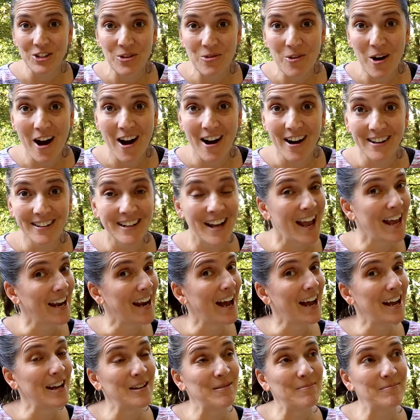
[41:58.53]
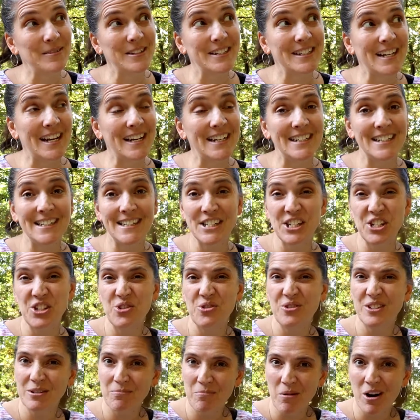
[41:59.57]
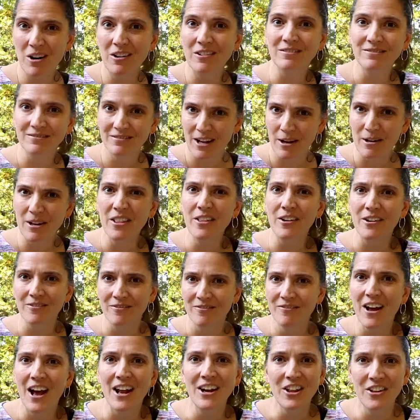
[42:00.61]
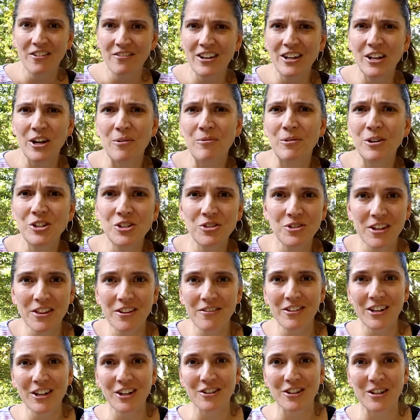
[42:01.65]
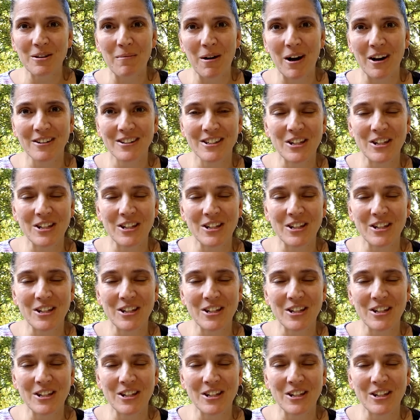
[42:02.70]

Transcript: You are, and I am excited to see you tomorrow. Another video, we're gonna do another video tomorrow.